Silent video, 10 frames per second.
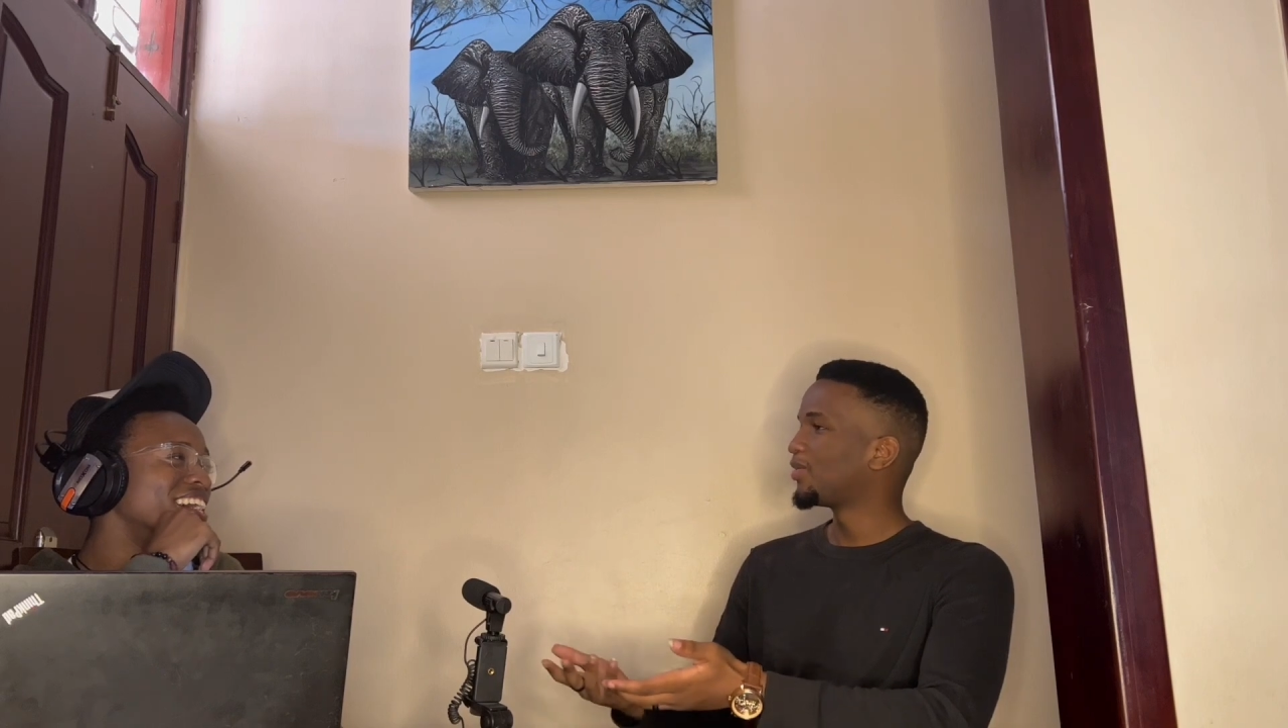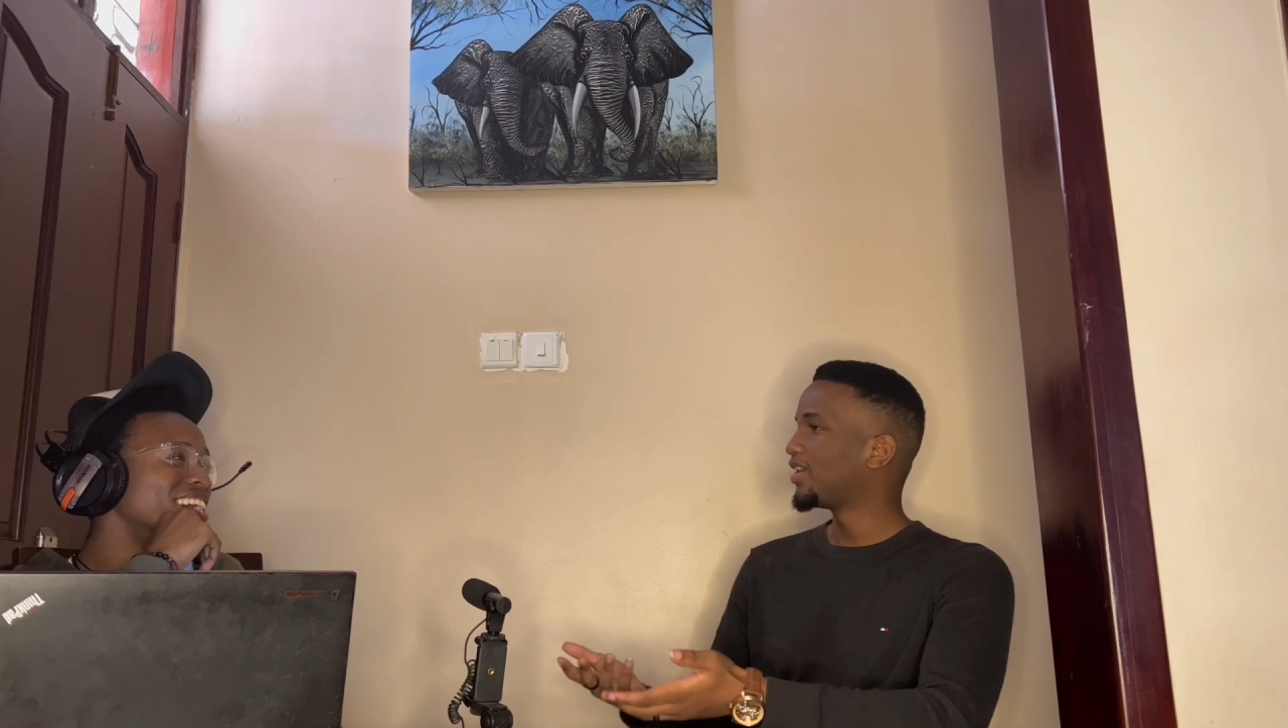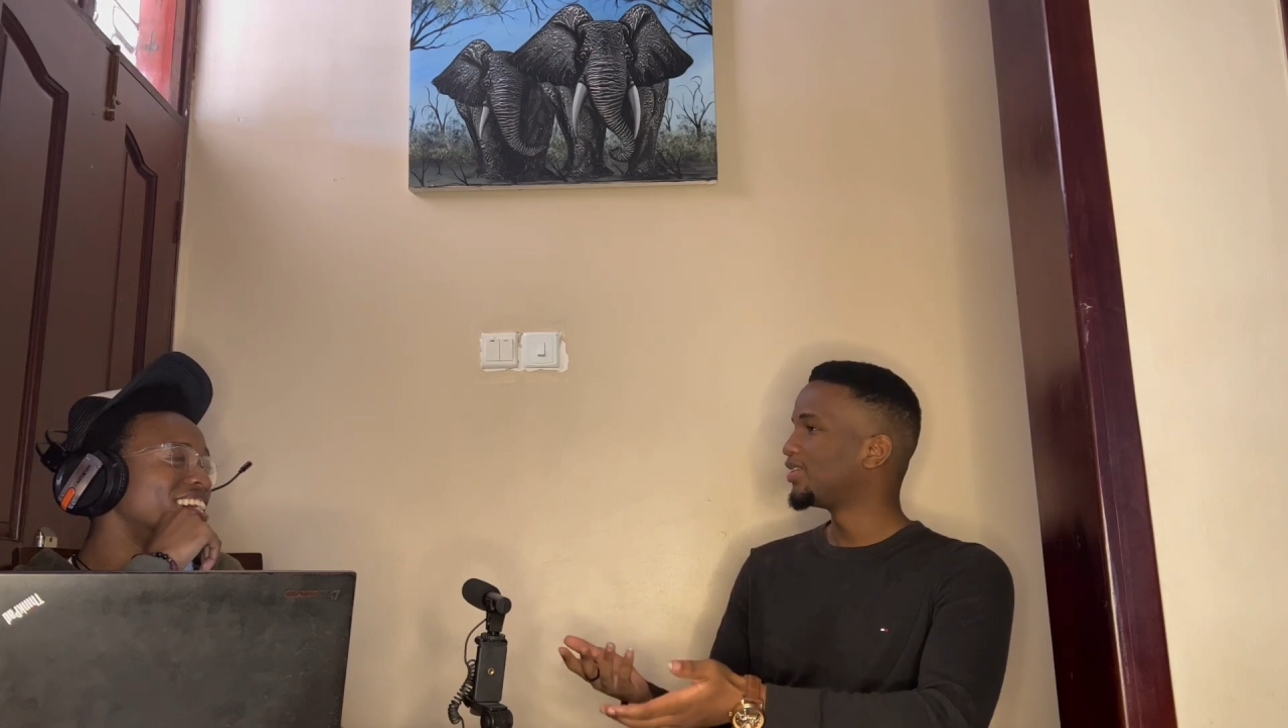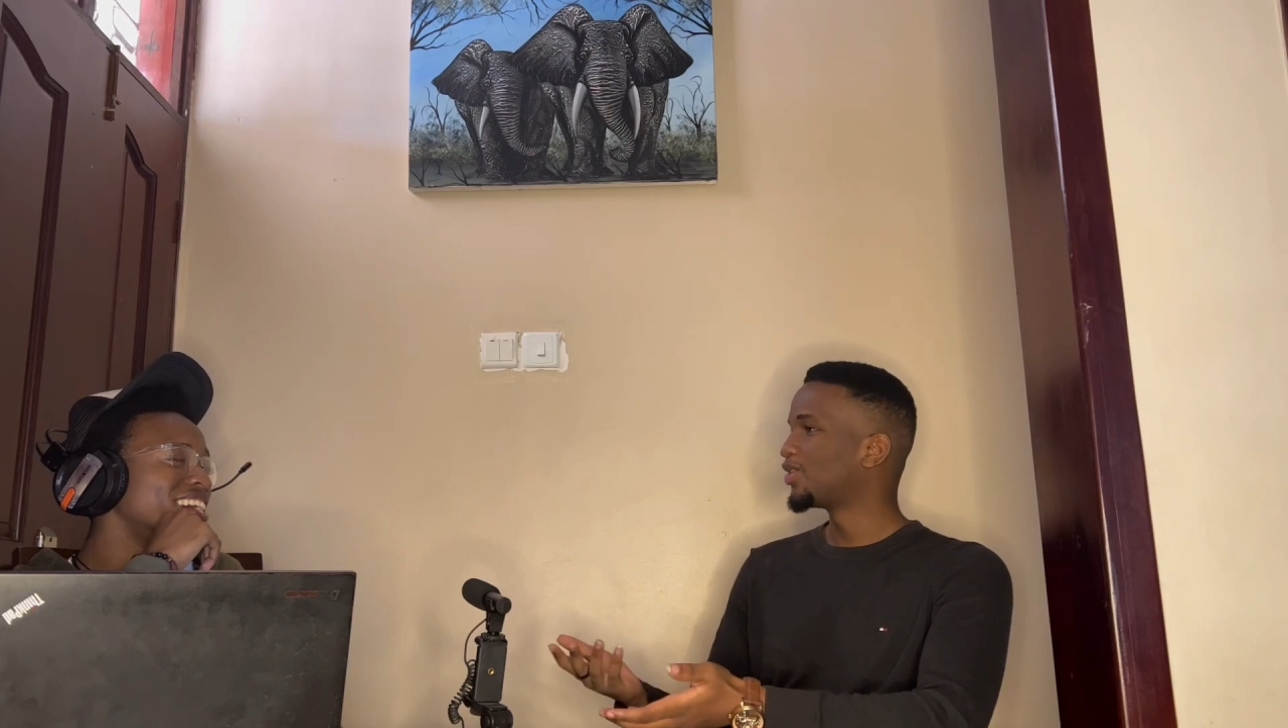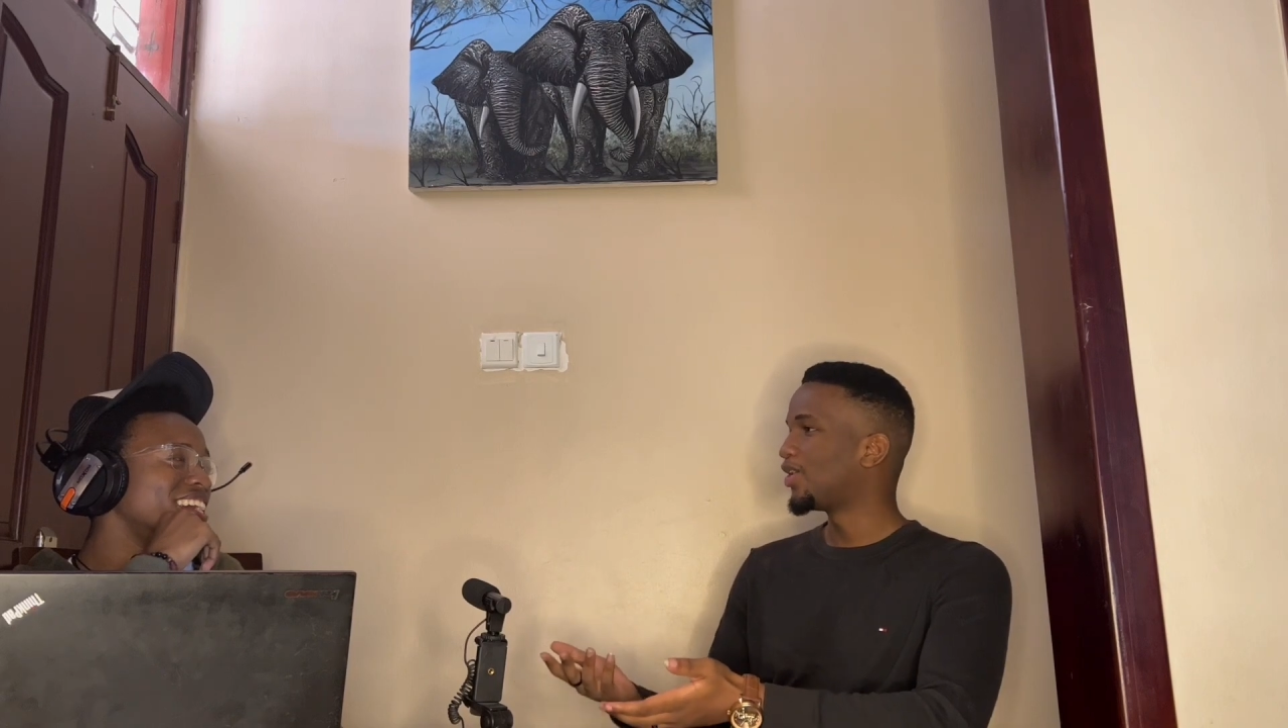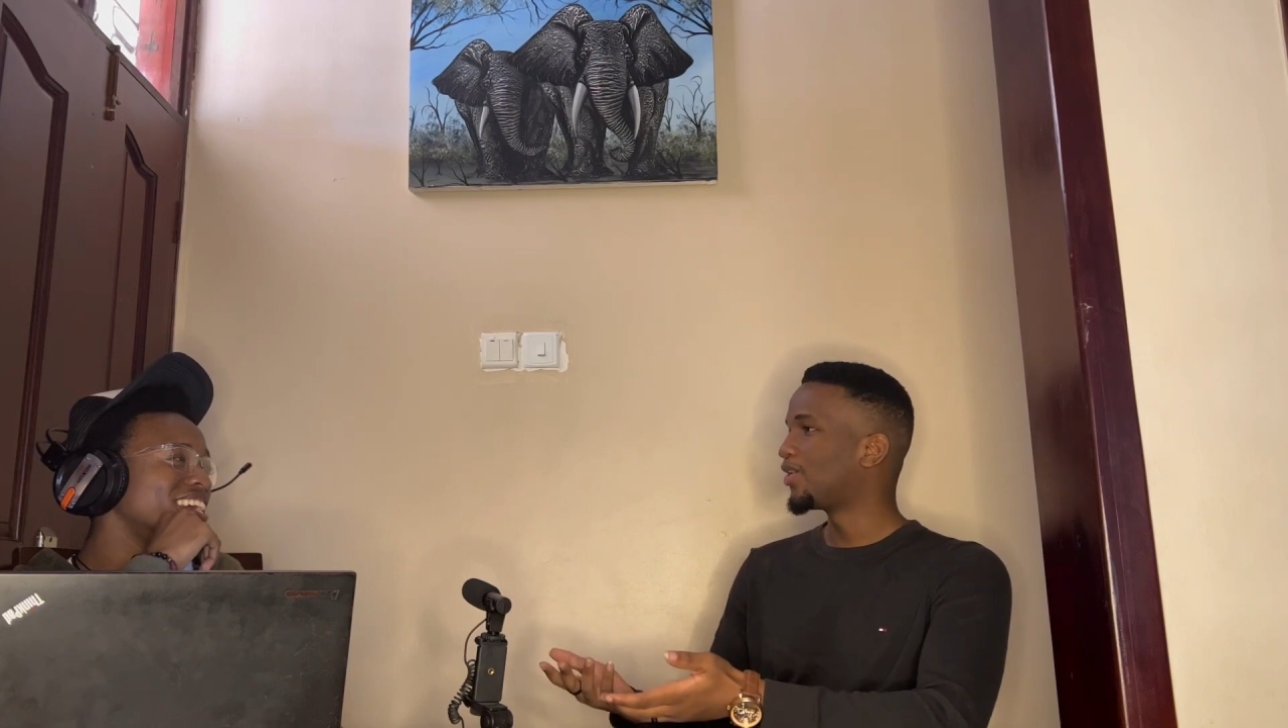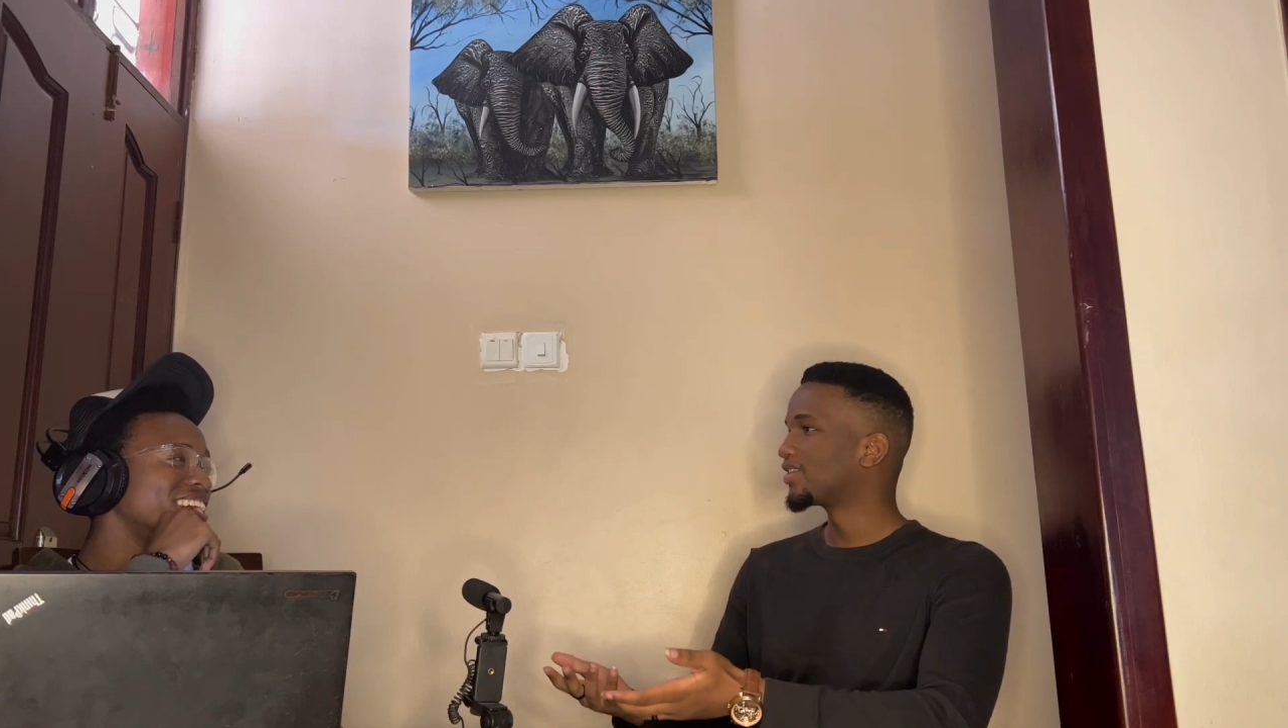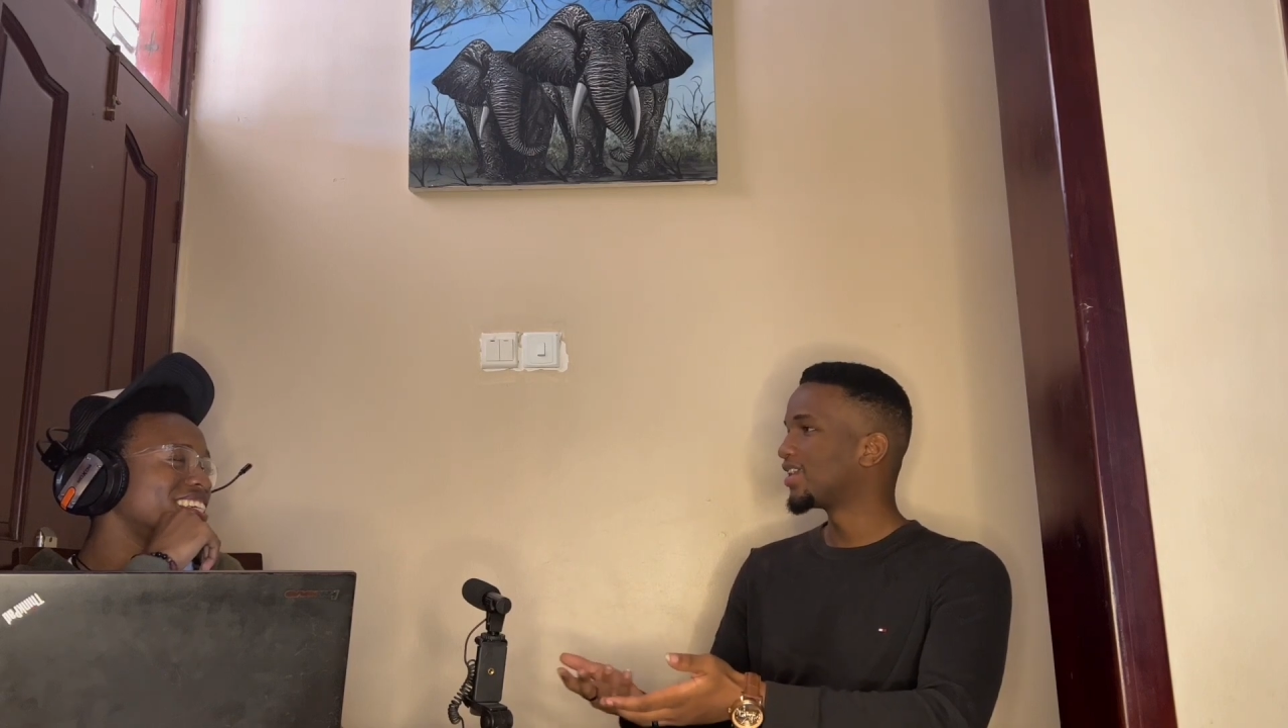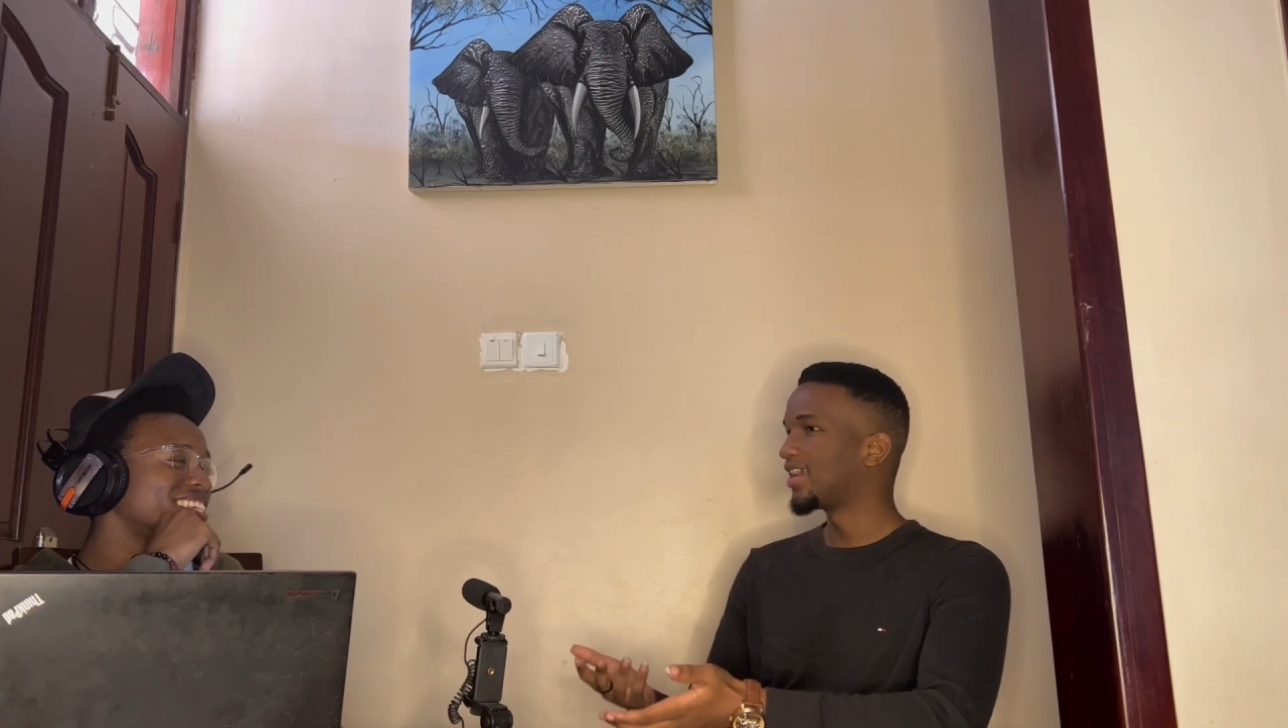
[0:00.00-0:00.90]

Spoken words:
the way he talks.